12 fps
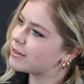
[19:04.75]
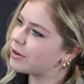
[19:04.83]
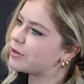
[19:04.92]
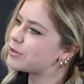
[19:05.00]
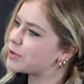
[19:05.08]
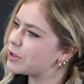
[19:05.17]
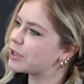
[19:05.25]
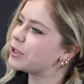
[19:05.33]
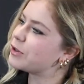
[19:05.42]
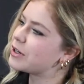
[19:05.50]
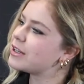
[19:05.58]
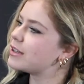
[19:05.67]
also
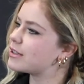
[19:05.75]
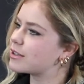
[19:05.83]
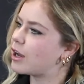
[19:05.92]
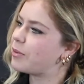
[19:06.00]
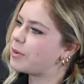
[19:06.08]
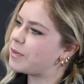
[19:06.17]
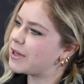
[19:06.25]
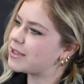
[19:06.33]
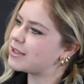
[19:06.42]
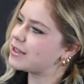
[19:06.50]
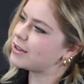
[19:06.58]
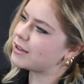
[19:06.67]
included in this copy-pasting?